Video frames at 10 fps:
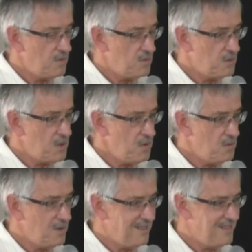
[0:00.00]
so
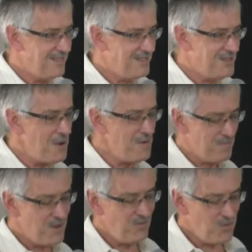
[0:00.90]

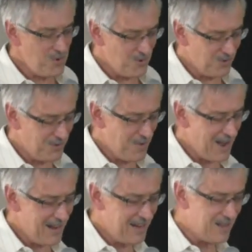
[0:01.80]
don't be fooled
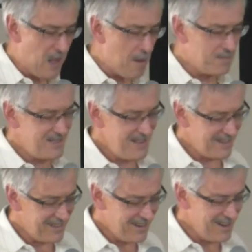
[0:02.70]
by a little uptick
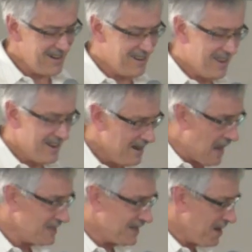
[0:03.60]
in
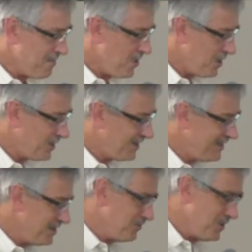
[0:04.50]
Nestle
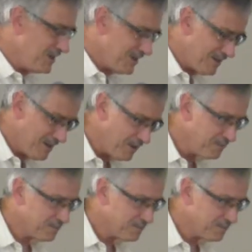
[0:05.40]
purchases recently.